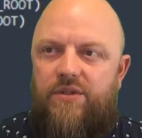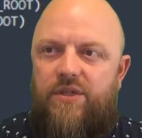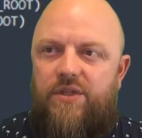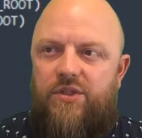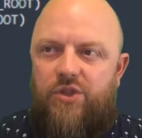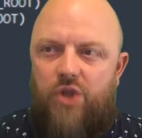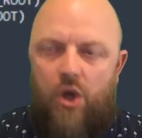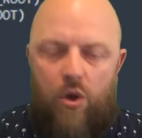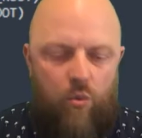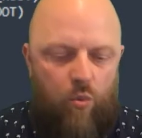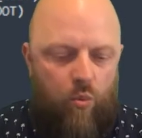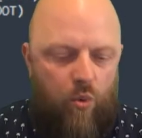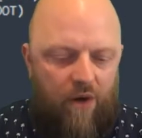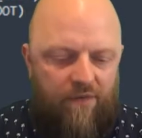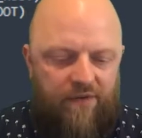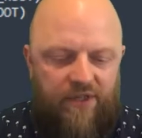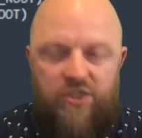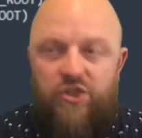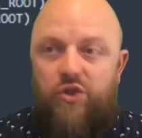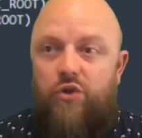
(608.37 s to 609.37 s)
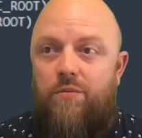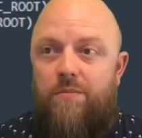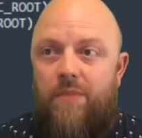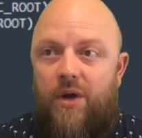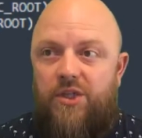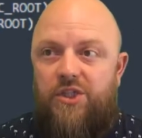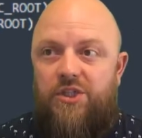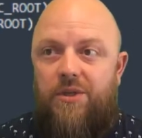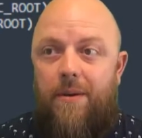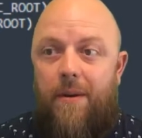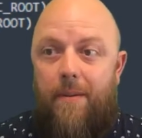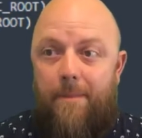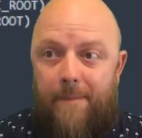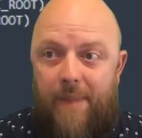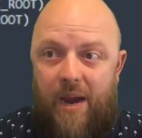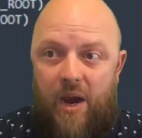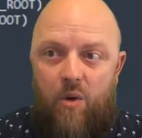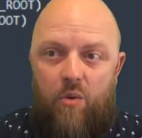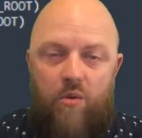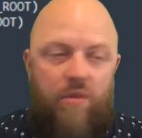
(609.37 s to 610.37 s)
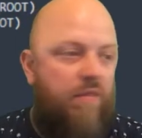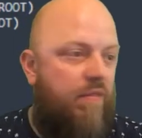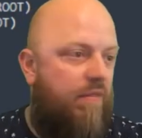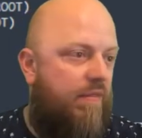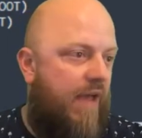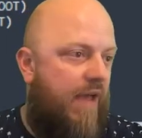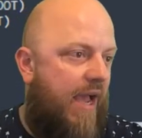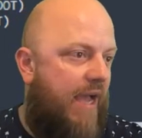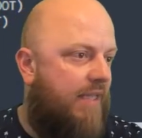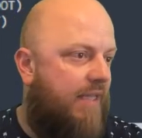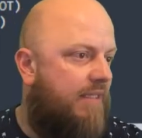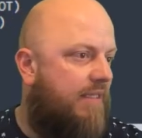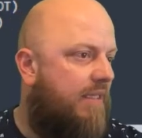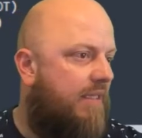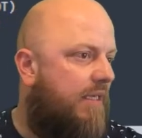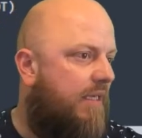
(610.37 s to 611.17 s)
So don't worry too much about that.